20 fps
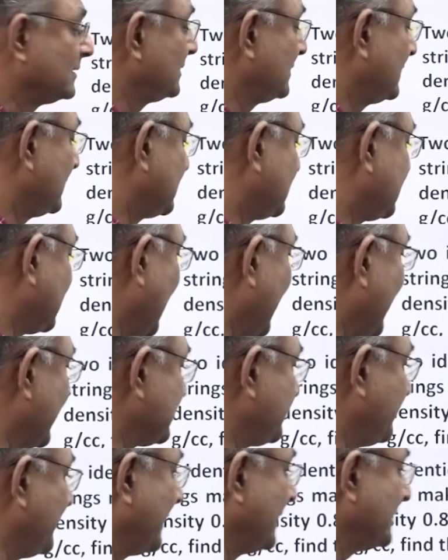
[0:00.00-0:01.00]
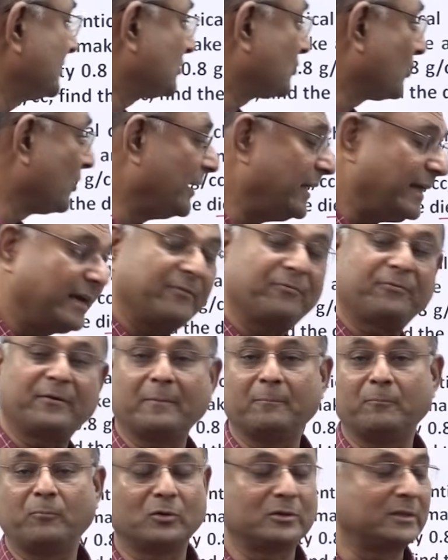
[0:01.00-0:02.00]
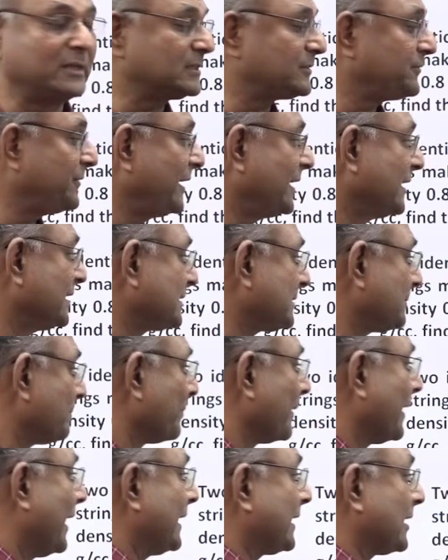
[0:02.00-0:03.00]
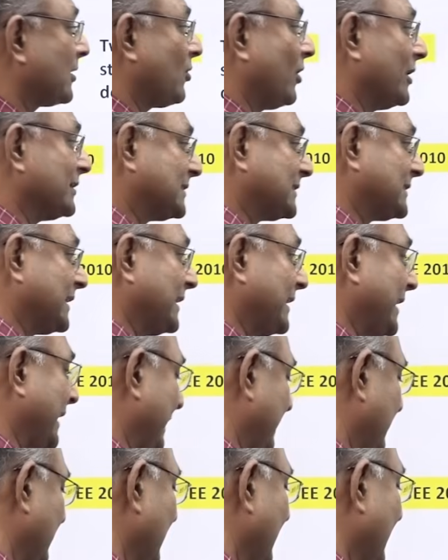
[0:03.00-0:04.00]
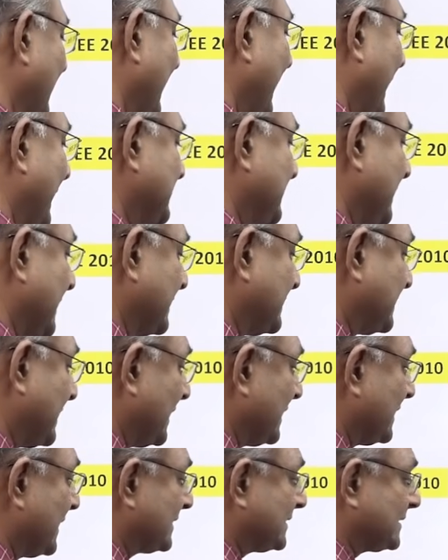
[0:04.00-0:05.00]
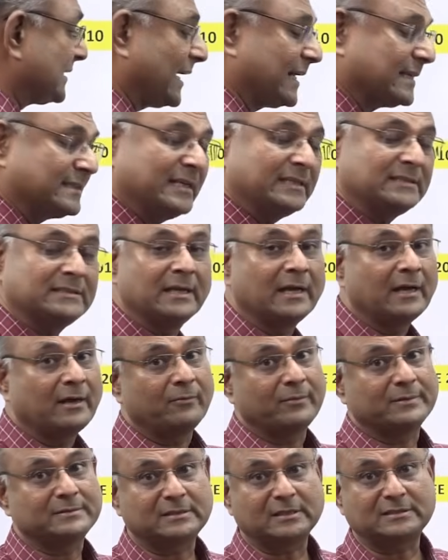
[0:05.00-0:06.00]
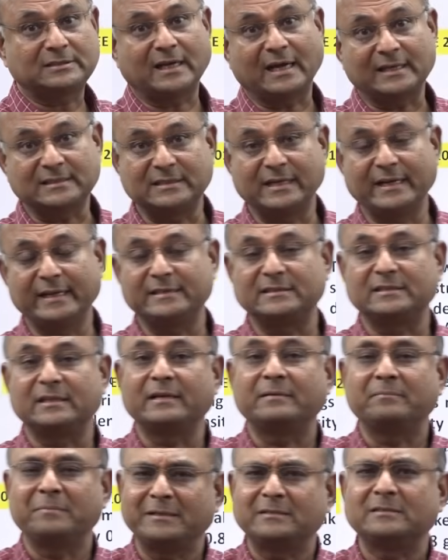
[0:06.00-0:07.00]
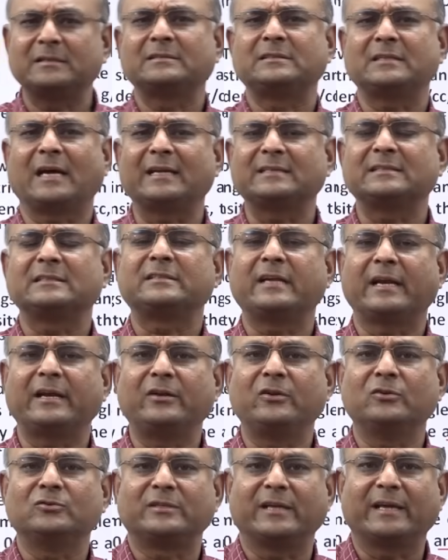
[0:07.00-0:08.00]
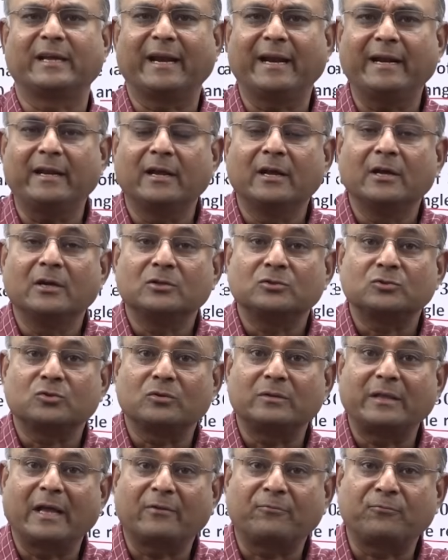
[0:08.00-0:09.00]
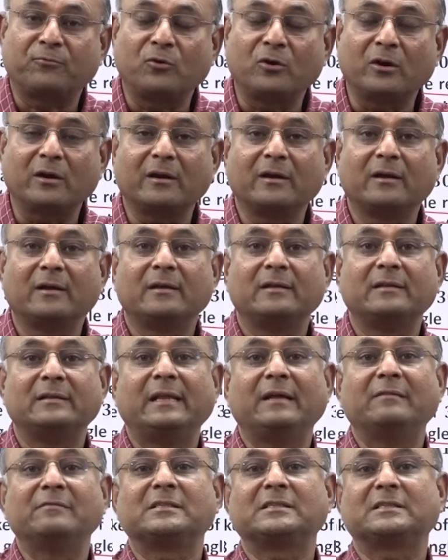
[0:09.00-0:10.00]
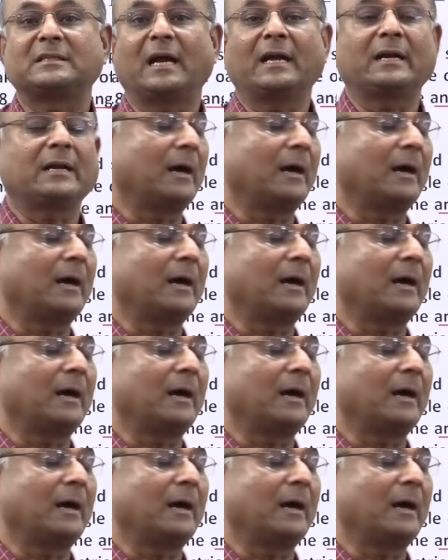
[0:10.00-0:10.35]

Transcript: the charge begins to leak from both the spheres at a constant rate. As a result, the charges, once the charge leaks, that means the charge is reducing, right? So therefore, they will start